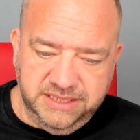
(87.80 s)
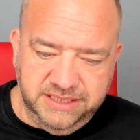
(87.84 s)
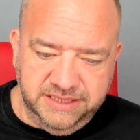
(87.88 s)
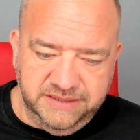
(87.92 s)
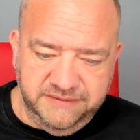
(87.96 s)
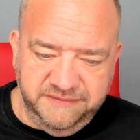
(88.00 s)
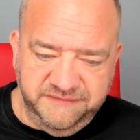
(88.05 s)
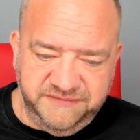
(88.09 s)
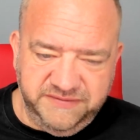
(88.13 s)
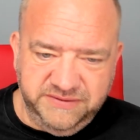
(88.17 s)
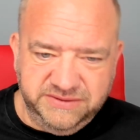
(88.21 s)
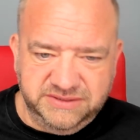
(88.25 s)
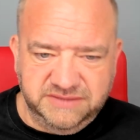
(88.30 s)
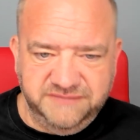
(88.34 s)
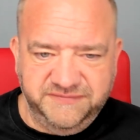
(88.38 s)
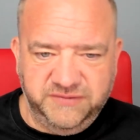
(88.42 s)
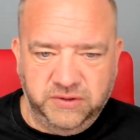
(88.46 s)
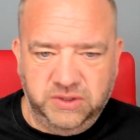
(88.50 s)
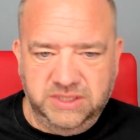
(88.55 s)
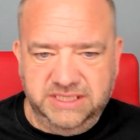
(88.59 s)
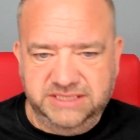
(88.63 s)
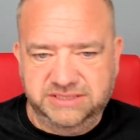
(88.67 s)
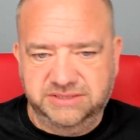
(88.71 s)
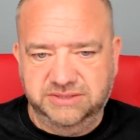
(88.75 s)
first of all,
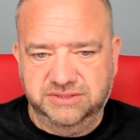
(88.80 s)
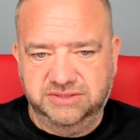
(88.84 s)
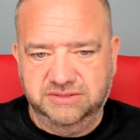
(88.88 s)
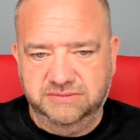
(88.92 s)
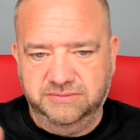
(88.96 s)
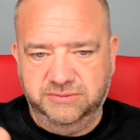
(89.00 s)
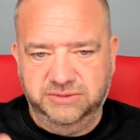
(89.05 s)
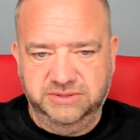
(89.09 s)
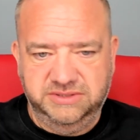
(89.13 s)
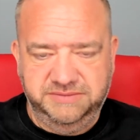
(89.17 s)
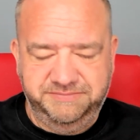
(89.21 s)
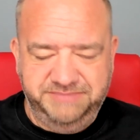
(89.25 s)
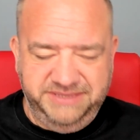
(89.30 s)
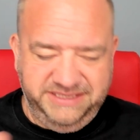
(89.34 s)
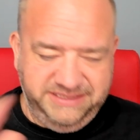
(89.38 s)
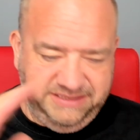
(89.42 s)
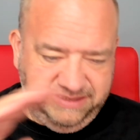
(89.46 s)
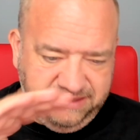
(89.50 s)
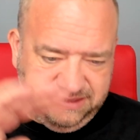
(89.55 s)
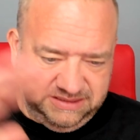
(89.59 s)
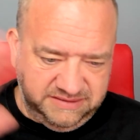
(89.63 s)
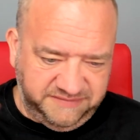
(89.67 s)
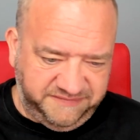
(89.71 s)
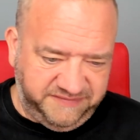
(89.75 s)
that's just someone's opinion.
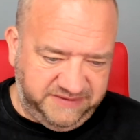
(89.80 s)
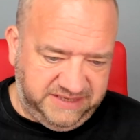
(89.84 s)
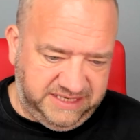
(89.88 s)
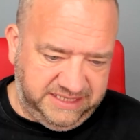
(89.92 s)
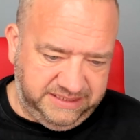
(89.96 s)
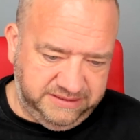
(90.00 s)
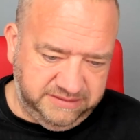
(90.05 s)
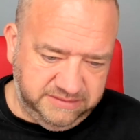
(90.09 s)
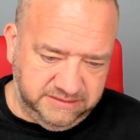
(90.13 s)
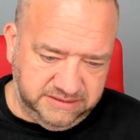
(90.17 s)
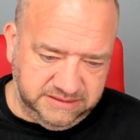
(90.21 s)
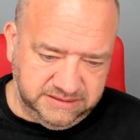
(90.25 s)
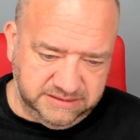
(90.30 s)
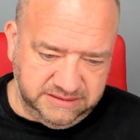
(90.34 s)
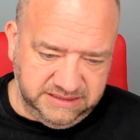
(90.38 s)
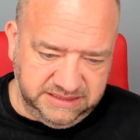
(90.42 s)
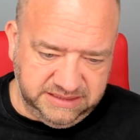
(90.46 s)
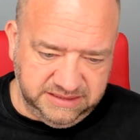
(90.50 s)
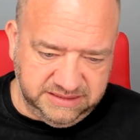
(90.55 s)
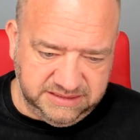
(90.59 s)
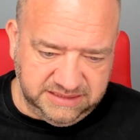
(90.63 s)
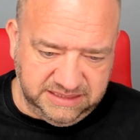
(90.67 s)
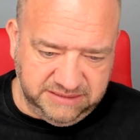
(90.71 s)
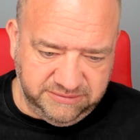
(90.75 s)
That's fine. So he can
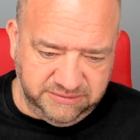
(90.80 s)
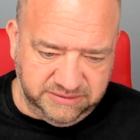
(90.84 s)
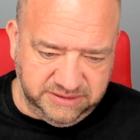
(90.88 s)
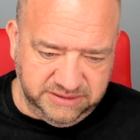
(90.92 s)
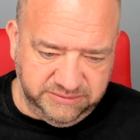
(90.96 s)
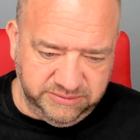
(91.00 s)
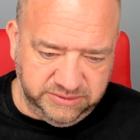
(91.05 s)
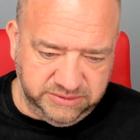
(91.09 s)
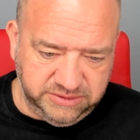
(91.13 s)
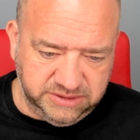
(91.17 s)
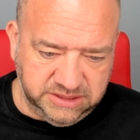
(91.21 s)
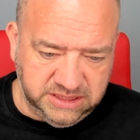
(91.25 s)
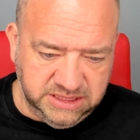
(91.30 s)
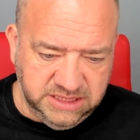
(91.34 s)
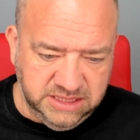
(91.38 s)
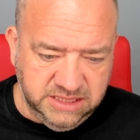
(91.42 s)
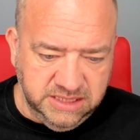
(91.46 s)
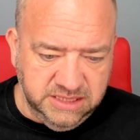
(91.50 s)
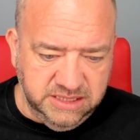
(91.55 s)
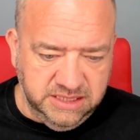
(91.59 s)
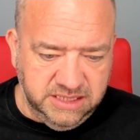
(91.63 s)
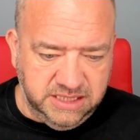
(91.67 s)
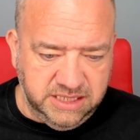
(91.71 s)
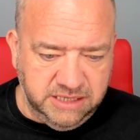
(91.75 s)
say what he wants.
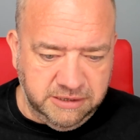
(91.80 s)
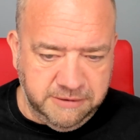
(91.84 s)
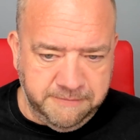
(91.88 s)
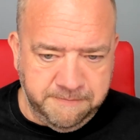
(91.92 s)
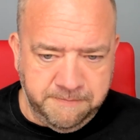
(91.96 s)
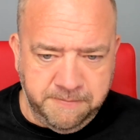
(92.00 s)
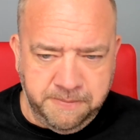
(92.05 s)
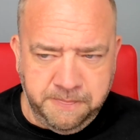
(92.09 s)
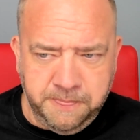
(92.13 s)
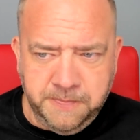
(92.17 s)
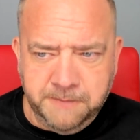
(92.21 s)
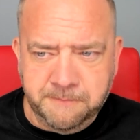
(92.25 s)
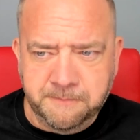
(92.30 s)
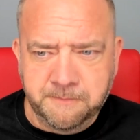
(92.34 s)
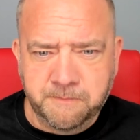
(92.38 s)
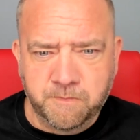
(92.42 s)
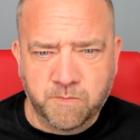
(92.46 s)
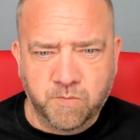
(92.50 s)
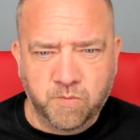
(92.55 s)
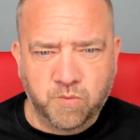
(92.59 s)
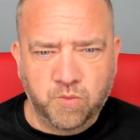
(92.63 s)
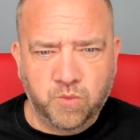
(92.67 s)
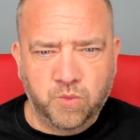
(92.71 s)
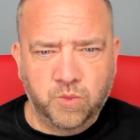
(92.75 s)

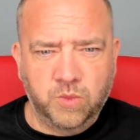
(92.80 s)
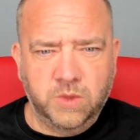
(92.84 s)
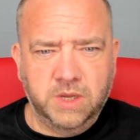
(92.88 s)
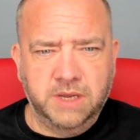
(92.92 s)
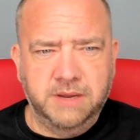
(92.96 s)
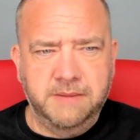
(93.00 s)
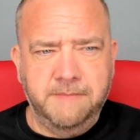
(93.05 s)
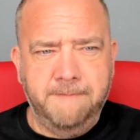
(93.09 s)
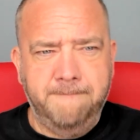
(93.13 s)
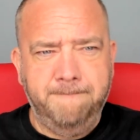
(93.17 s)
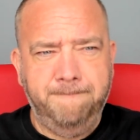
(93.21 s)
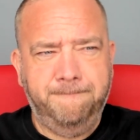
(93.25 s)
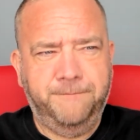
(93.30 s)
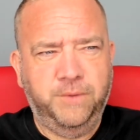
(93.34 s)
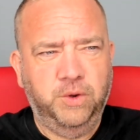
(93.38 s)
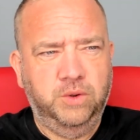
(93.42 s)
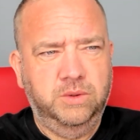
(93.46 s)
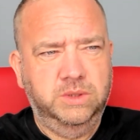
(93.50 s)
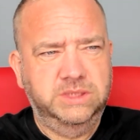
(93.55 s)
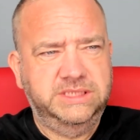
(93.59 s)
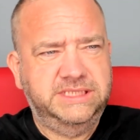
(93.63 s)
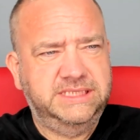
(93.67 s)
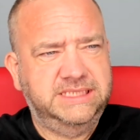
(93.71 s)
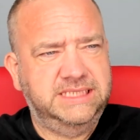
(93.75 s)
But
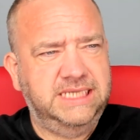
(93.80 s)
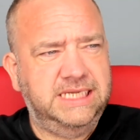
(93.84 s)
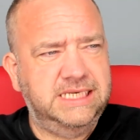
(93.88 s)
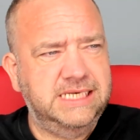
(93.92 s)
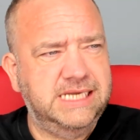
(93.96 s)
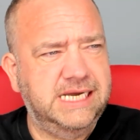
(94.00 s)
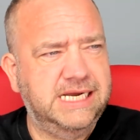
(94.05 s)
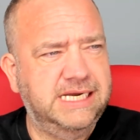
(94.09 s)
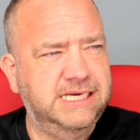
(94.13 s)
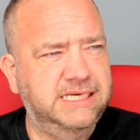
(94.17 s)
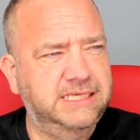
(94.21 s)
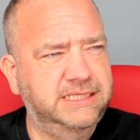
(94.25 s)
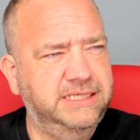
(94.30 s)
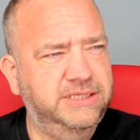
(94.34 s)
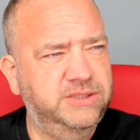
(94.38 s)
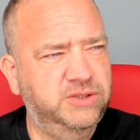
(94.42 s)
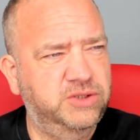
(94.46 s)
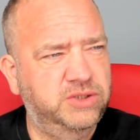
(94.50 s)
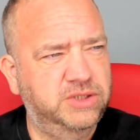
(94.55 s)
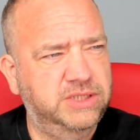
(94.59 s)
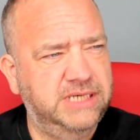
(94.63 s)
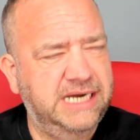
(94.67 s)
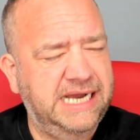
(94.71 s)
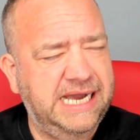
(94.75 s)
Salah, you
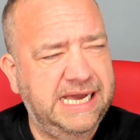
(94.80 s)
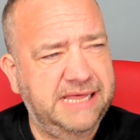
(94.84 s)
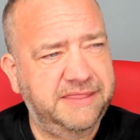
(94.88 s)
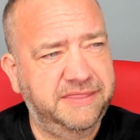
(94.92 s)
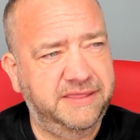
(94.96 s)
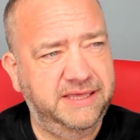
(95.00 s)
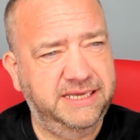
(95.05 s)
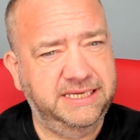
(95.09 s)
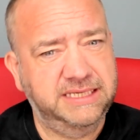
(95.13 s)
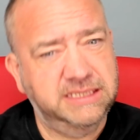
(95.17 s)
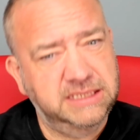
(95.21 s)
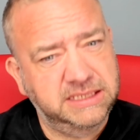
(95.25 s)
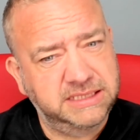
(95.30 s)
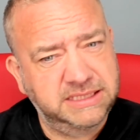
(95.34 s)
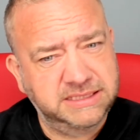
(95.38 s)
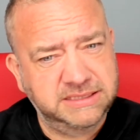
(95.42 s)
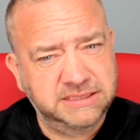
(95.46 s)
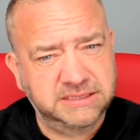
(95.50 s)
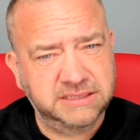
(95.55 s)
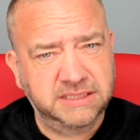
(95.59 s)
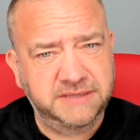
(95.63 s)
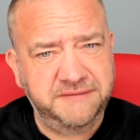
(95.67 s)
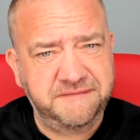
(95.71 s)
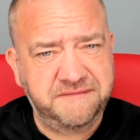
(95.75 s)
know, I think...
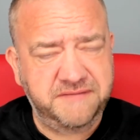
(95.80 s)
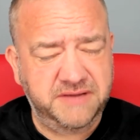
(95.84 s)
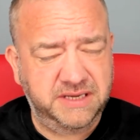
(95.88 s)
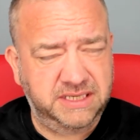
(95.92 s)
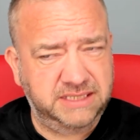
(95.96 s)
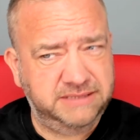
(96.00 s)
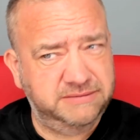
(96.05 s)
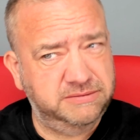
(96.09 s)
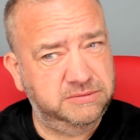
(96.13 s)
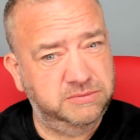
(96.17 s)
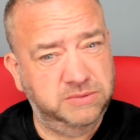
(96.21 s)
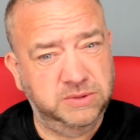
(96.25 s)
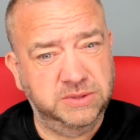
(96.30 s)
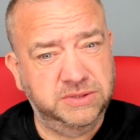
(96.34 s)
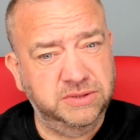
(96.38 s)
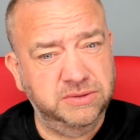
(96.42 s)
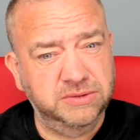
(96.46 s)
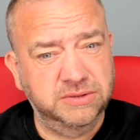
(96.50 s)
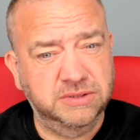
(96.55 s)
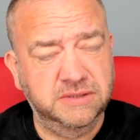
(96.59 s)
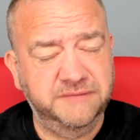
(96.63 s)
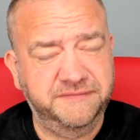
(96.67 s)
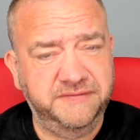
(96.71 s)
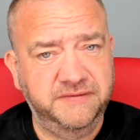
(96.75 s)
I don't
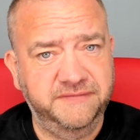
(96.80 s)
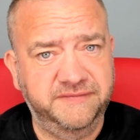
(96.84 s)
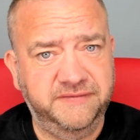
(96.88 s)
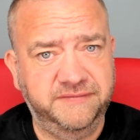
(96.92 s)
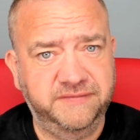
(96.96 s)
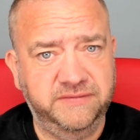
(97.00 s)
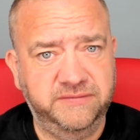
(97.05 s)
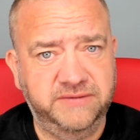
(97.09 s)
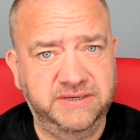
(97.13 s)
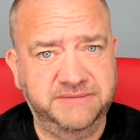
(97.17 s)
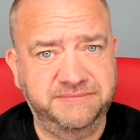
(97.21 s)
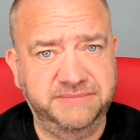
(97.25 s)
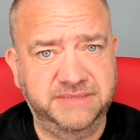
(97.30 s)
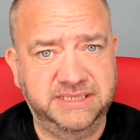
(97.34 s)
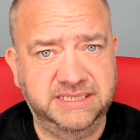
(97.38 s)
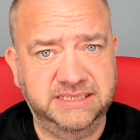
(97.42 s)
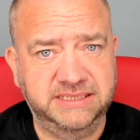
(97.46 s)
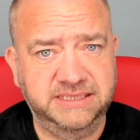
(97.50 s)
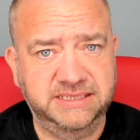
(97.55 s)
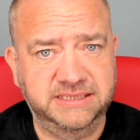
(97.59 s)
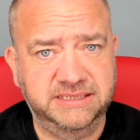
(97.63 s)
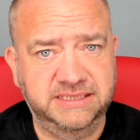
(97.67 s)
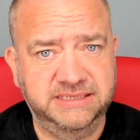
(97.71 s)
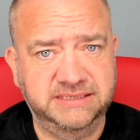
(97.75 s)
know if you've ever read my
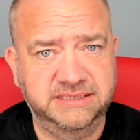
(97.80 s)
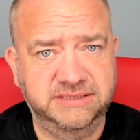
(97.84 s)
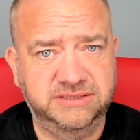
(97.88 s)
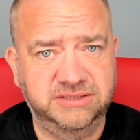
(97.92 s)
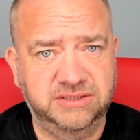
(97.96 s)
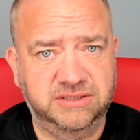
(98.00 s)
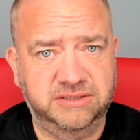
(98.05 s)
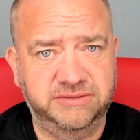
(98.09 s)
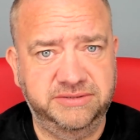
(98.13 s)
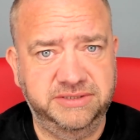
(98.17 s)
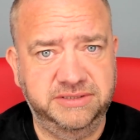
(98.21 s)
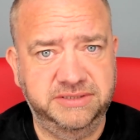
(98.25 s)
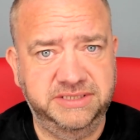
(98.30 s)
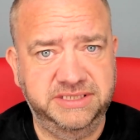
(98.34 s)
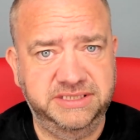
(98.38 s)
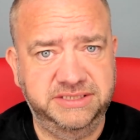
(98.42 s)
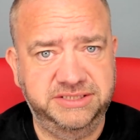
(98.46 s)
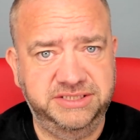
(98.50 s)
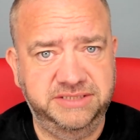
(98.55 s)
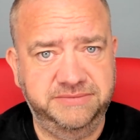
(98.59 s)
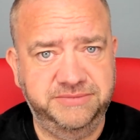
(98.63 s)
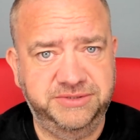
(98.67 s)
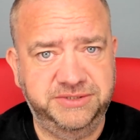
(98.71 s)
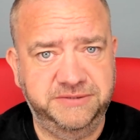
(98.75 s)
editorial, The
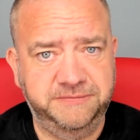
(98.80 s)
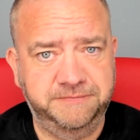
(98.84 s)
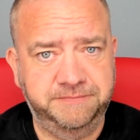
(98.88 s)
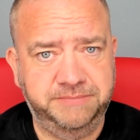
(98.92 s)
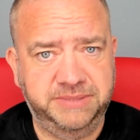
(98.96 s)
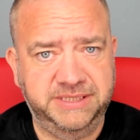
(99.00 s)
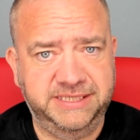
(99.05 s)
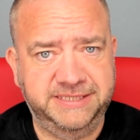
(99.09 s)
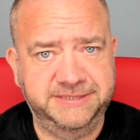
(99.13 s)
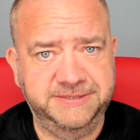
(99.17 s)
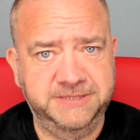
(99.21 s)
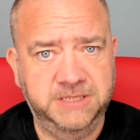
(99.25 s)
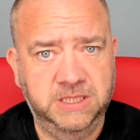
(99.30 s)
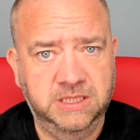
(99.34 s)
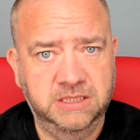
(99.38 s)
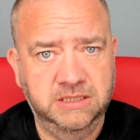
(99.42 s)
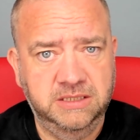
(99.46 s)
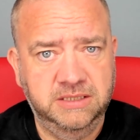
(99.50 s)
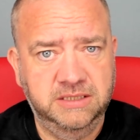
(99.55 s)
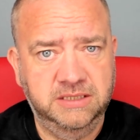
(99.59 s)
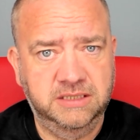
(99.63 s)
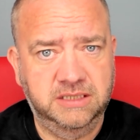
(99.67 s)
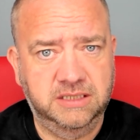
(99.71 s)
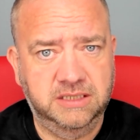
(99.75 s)
Egyptian Plan...
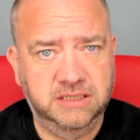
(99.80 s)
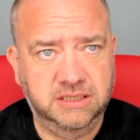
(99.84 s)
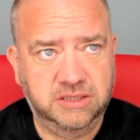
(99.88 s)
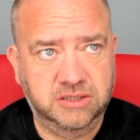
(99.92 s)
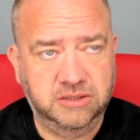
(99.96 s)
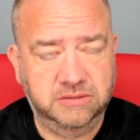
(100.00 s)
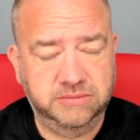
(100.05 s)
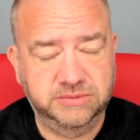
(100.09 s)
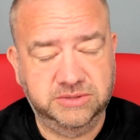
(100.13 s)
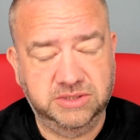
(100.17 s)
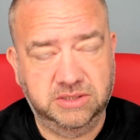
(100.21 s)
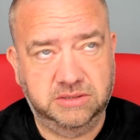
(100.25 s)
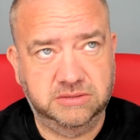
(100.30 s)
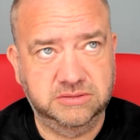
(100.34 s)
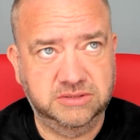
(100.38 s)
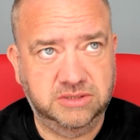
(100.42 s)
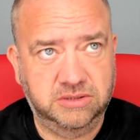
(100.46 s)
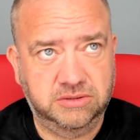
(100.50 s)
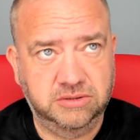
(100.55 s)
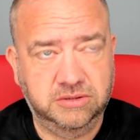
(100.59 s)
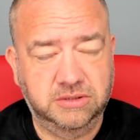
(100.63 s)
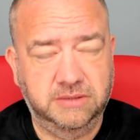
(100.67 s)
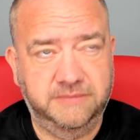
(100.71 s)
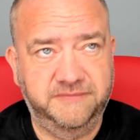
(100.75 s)

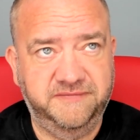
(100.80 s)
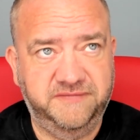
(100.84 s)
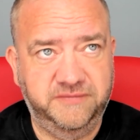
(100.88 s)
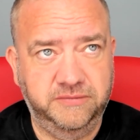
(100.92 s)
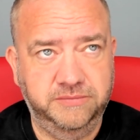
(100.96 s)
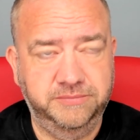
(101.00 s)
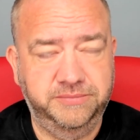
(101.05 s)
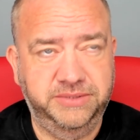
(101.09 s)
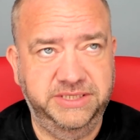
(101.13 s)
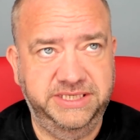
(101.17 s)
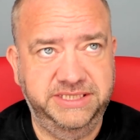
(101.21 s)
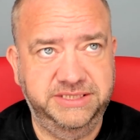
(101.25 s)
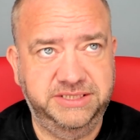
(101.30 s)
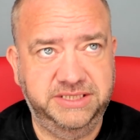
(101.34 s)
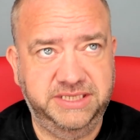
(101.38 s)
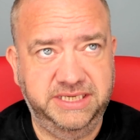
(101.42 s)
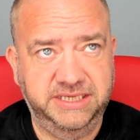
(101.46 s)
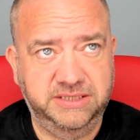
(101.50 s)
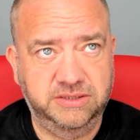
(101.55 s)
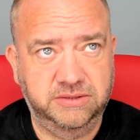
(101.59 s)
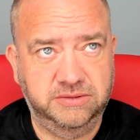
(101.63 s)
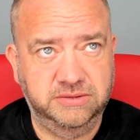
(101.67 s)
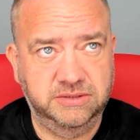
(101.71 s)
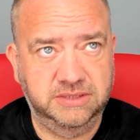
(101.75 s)
KopTalk.com front page,
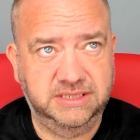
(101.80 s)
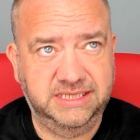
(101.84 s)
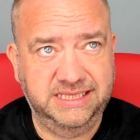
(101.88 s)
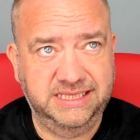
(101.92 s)
click on